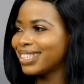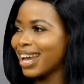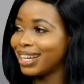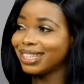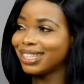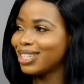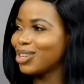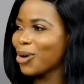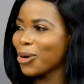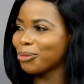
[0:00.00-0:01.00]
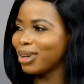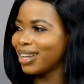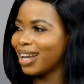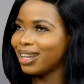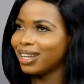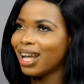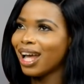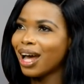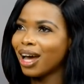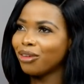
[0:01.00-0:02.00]
I didn't see it coming. And
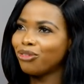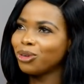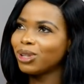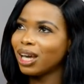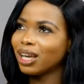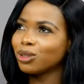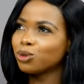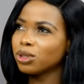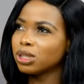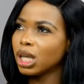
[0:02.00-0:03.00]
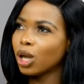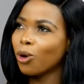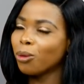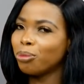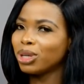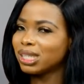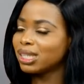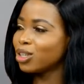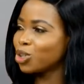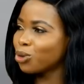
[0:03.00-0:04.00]
I feel like it was a
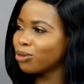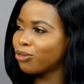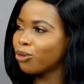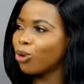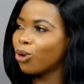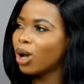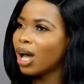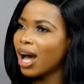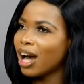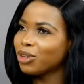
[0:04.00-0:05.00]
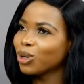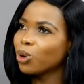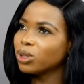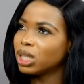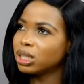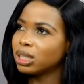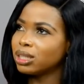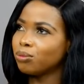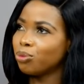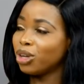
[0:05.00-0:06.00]
compensation for having contested
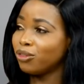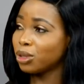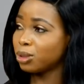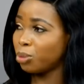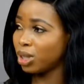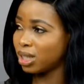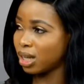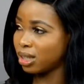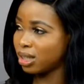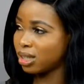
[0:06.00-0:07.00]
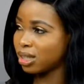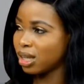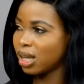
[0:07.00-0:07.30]
in previous pageants